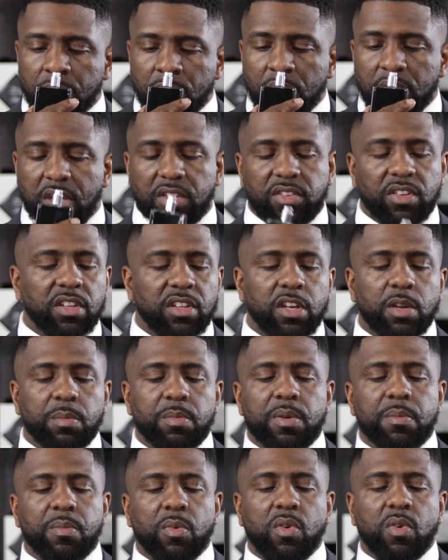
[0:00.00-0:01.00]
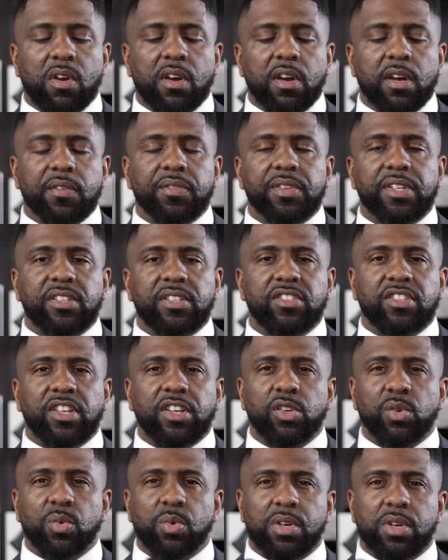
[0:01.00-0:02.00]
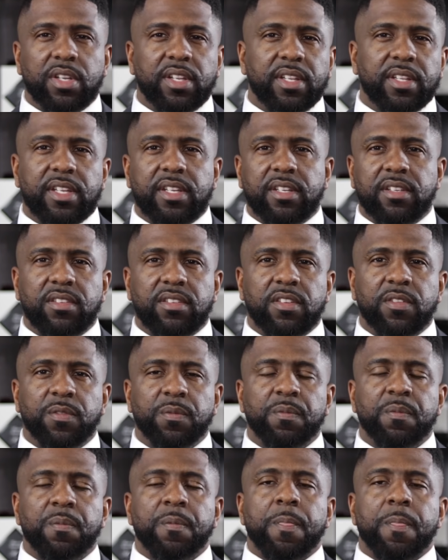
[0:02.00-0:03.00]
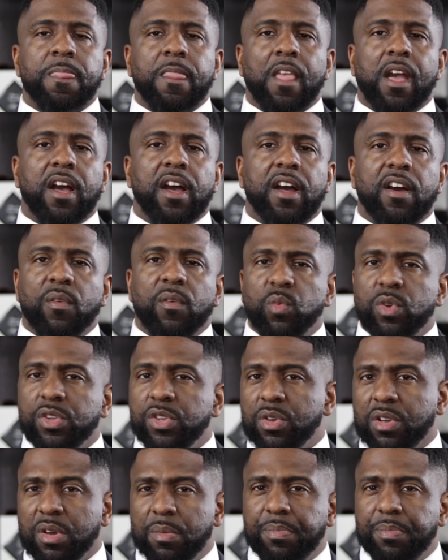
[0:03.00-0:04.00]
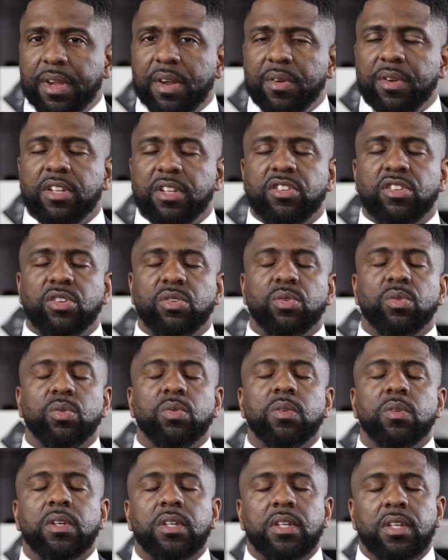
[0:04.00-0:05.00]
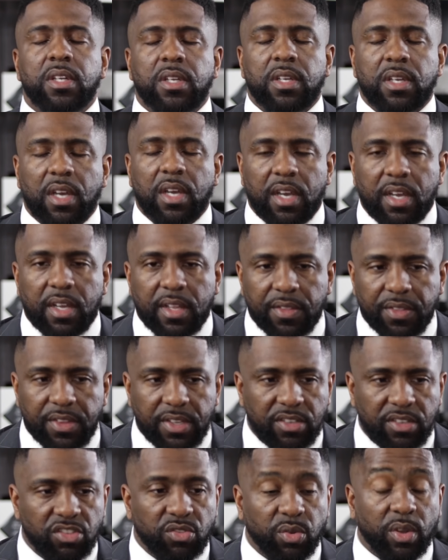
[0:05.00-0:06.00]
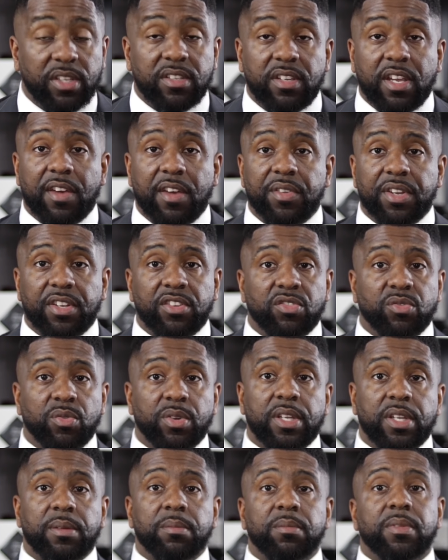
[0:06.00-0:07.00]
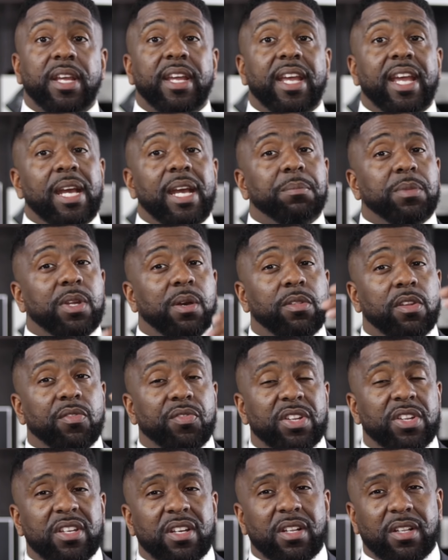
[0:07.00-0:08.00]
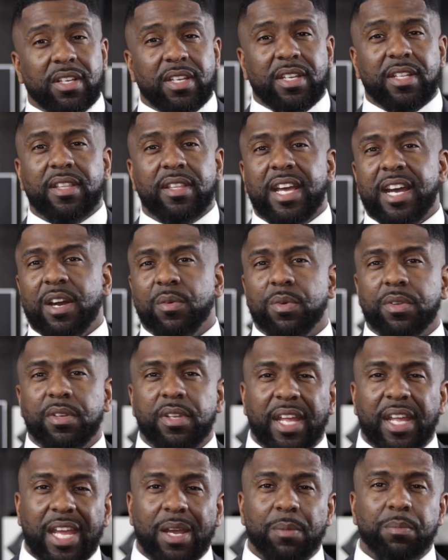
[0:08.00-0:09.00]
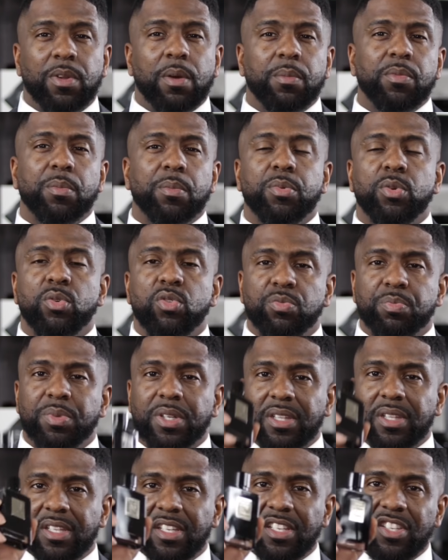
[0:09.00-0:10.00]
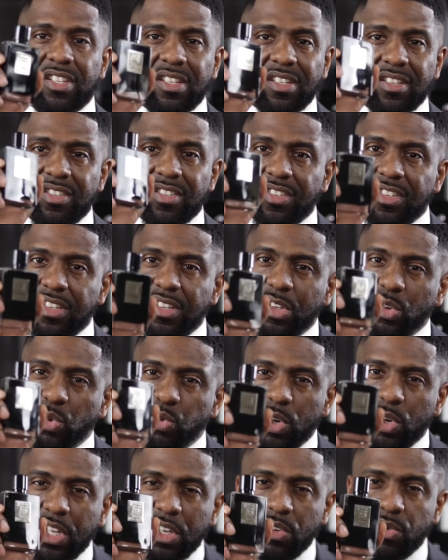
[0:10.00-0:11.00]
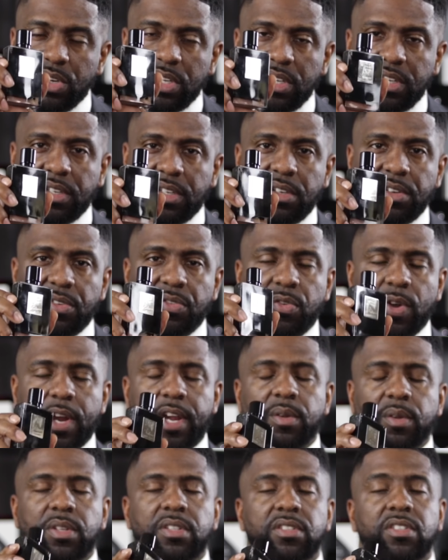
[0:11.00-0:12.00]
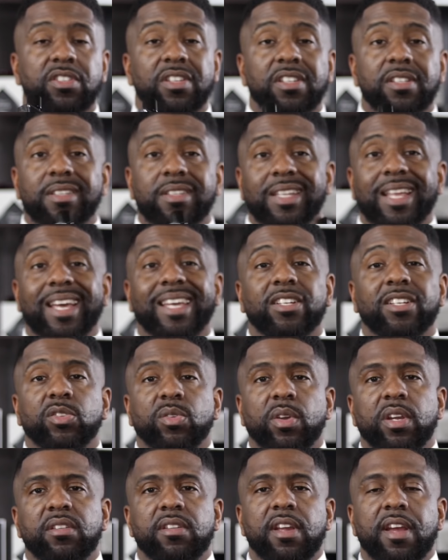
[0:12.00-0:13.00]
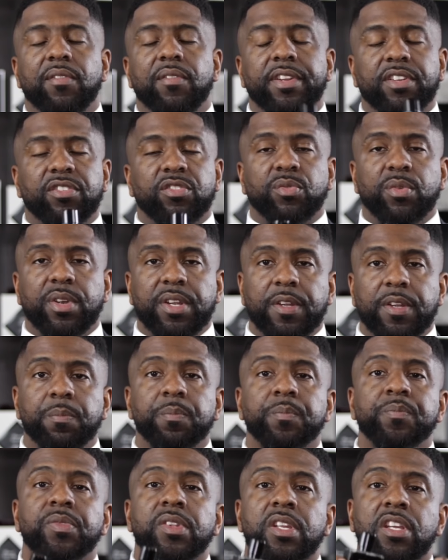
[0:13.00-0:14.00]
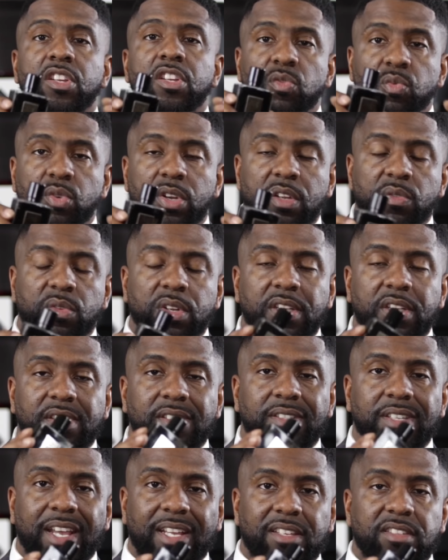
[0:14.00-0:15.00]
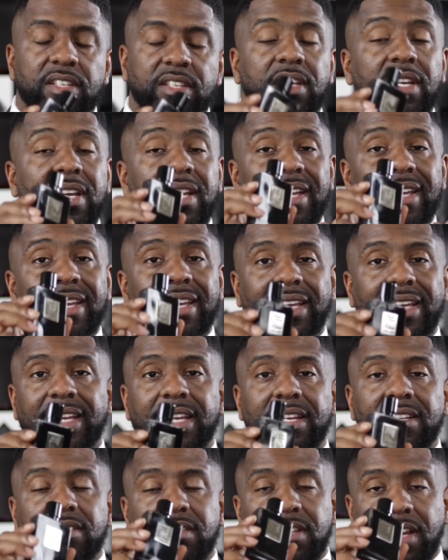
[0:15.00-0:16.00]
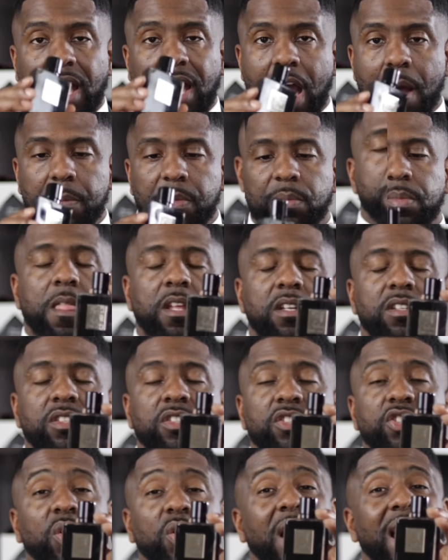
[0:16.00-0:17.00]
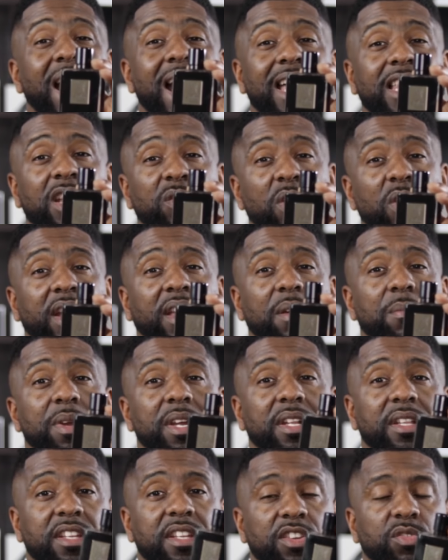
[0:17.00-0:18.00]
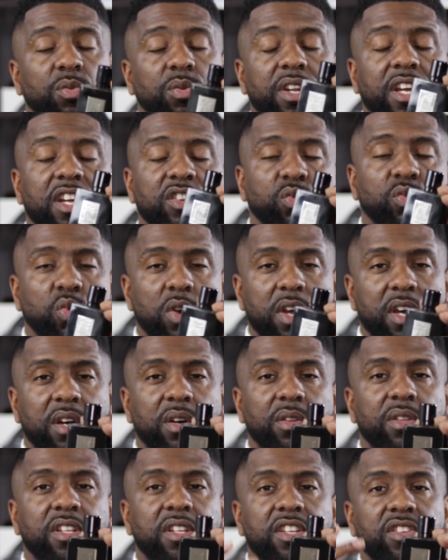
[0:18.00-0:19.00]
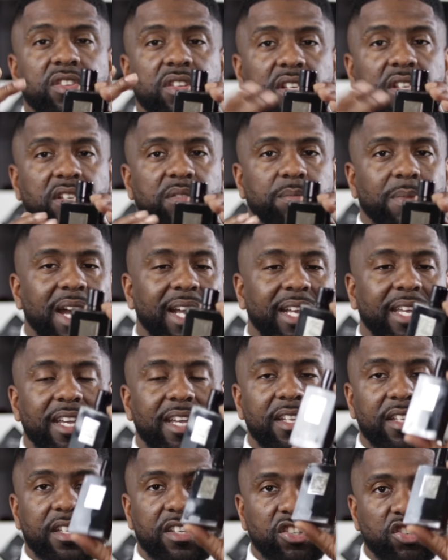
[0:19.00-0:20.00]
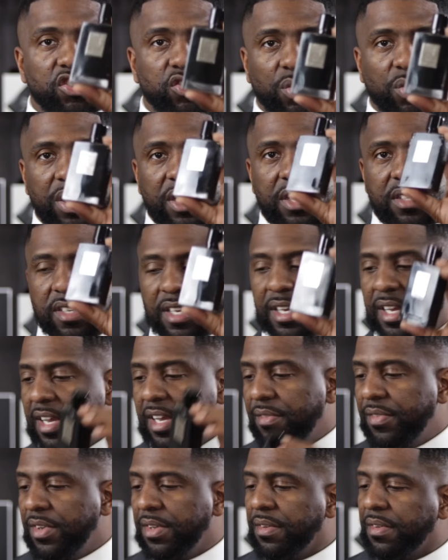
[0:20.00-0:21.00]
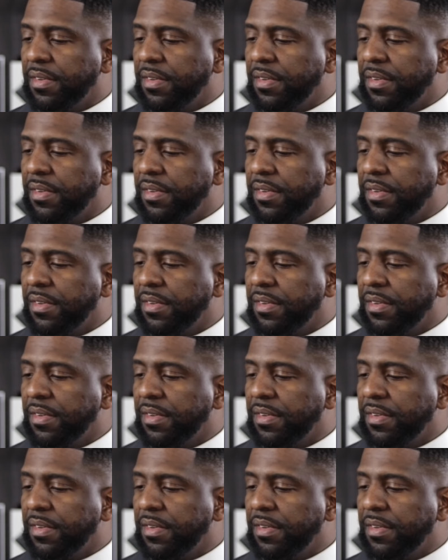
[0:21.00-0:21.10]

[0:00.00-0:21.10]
There's a little bit more of the cedar wood in this when you compare it to the Straight to Heaven Extreme. They amped up the vanilla in that one, amped up the booze, but this is still a really, really good fragrance. Just like Straight to Heaven Extreme, it's really, really sexy and gets compliments. So I highly recommend this one as well. This is by Killian, Straight to Heaven.